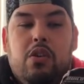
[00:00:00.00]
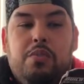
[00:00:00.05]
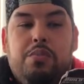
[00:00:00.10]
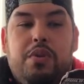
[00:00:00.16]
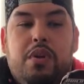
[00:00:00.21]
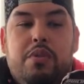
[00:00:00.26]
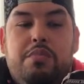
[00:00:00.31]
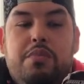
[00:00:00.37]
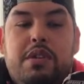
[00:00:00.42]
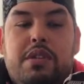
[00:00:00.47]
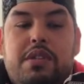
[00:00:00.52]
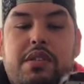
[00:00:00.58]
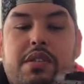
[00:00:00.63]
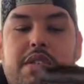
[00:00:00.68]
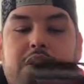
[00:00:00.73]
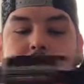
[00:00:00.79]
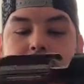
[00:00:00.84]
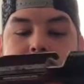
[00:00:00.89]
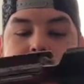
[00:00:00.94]

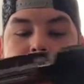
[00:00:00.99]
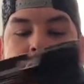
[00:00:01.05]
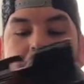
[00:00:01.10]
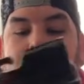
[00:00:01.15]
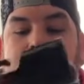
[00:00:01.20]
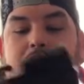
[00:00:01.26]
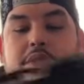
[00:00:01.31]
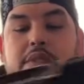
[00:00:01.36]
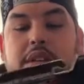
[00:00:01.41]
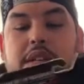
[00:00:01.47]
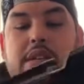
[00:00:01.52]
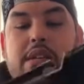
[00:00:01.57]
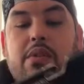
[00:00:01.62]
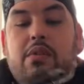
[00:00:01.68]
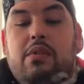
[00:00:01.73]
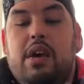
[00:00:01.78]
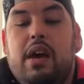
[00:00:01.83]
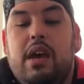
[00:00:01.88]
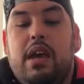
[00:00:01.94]
purpose that the
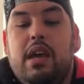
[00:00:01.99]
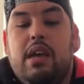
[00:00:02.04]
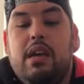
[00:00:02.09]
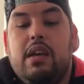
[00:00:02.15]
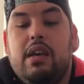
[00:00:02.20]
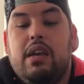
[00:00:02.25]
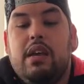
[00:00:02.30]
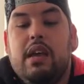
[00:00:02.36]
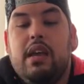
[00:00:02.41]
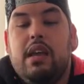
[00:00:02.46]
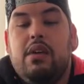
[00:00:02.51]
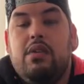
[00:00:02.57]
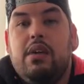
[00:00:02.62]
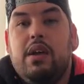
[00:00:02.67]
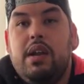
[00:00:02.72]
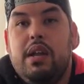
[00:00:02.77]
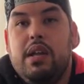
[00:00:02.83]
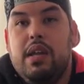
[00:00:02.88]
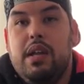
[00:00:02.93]
reason why I didn't
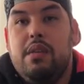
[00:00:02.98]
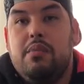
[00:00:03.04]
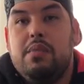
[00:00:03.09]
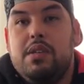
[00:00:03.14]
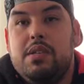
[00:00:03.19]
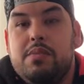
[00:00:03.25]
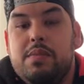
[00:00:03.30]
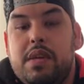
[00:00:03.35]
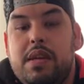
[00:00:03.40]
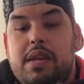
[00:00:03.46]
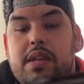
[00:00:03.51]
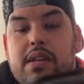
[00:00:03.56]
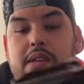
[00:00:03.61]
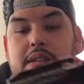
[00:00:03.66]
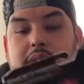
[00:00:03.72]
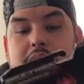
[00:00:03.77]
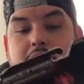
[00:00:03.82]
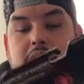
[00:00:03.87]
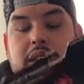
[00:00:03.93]
want to get him is
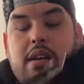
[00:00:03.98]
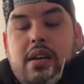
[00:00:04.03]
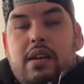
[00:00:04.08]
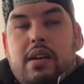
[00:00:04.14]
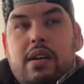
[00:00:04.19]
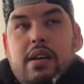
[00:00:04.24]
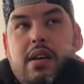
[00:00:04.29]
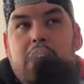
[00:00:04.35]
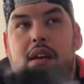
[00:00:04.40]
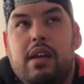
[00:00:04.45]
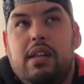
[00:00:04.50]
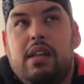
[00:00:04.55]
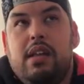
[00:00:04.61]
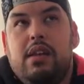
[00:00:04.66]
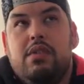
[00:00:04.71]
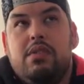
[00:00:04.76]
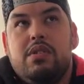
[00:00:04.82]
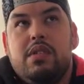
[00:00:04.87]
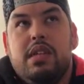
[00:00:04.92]
because I
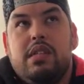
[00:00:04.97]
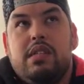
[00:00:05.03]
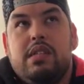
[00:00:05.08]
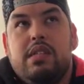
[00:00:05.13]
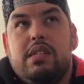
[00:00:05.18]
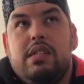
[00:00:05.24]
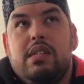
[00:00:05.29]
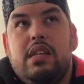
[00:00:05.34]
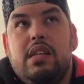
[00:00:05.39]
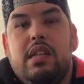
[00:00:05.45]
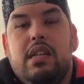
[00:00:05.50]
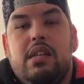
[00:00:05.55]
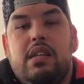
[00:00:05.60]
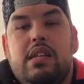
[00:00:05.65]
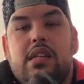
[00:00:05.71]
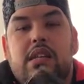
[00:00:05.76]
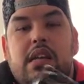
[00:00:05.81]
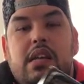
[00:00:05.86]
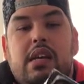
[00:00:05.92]
think it was like 60.
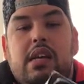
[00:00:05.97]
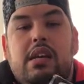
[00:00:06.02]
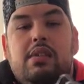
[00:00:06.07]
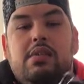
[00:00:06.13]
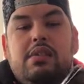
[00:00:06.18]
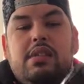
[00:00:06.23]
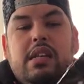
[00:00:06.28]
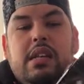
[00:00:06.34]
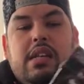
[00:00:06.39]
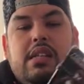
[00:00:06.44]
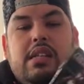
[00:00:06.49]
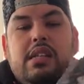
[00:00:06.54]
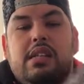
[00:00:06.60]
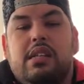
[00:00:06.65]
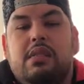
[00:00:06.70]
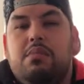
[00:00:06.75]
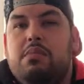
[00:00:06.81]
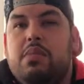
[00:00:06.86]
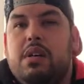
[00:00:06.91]
It was like
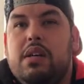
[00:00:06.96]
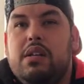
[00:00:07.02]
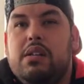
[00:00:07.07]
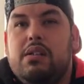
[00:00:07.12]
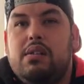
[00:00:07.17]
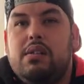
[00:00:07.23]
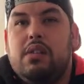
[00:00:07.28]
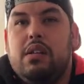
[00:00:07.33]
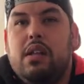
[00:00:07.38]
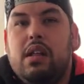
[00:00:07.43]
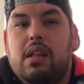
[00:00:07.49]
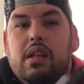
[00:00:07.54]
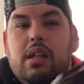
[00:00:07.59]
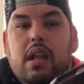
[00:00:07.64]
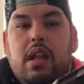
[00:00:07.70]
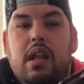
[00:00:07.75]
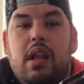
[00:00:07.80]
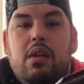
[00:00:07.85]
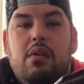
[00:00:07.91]
$60 or something like
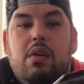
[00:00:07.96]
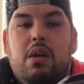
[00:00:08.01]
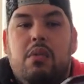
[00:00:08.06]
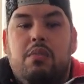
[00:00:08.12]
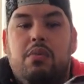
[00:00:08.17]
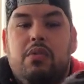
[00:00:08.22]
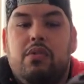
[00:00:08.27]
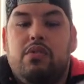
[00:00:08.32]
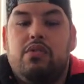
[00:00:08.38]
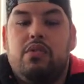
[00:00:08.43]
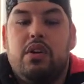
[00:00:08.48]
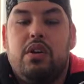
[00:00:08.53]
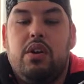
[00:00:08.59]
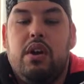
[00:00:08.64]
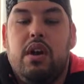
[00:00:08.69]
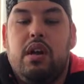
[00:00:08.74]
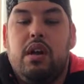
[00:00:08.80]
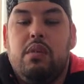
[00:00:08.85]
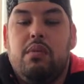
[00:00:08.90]
that. I didn't want to pull the
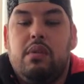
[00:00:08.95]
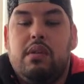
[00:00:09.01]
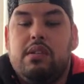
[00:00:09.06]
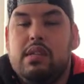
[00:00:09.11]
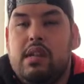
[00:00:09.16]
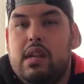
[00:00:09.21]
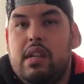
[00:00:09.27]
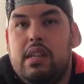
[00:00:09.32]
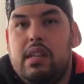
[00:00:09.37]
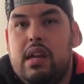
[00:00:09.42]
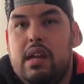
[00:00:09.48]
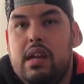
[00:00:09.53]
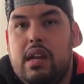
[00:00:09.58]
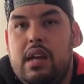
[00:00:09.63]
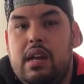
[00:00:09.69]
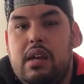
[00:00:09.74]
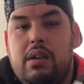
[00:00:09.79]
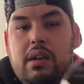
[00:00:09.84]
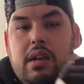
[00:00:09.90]
trigger on him because I didn't think
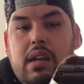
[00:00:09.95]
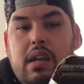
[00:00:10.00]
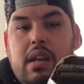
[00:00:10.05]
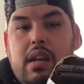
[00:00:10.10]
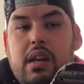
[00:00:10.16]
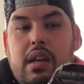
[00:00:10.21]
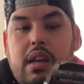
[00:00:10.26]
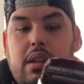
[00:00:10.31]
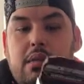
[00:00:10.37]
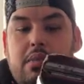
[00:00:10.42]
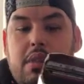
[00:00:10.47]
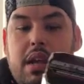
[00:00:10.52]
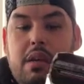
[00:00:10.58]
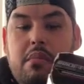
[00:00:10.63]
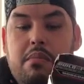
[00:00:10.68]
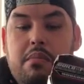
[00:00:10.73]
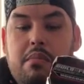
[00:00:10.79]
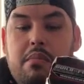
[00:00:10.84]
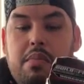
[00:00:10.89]
I needed him
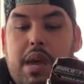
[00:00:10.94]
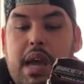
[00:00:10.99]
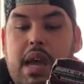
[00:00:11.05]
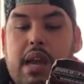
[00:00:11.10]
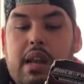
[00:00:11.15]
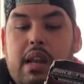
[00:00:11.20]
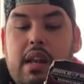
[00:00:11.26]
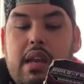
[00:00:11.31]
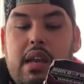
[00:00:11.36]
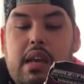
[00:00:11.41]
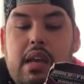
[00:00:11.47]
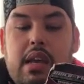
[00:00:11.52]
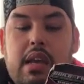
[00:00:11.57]
that badly.